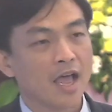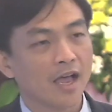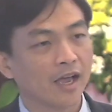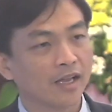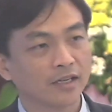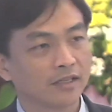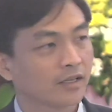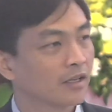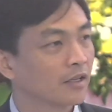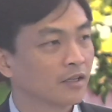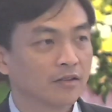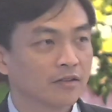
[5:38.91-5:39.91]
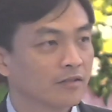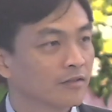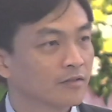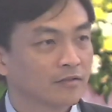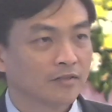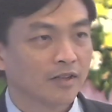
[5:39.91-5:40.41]
And
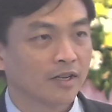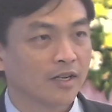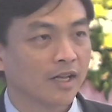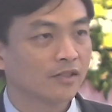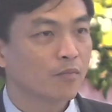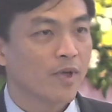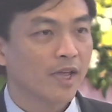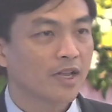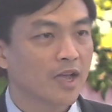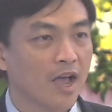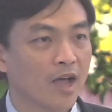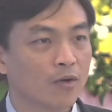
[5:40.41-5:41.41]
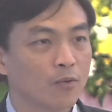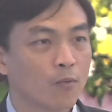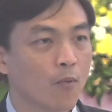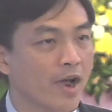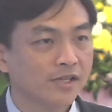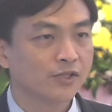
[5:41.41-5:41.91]
it doesn't matter how
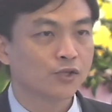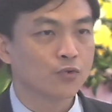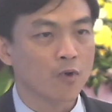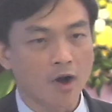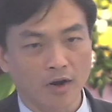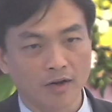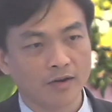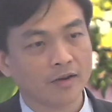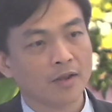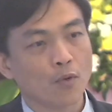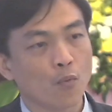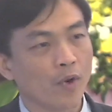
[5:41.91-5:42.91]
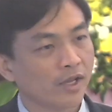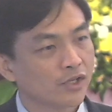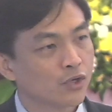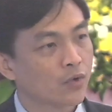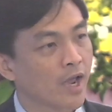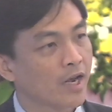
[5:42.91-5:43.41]
wise you are, when
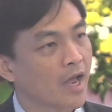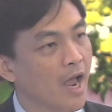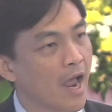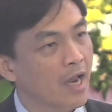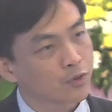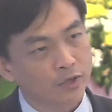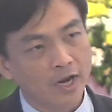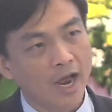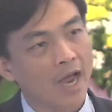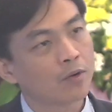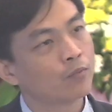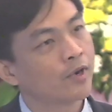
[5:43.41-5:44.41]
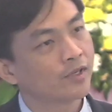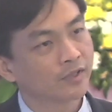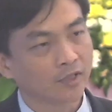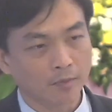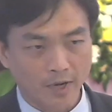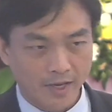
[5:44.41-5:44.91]
you get angry
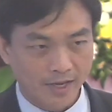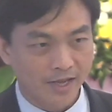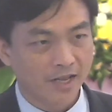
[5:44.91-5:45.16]
unreasonably,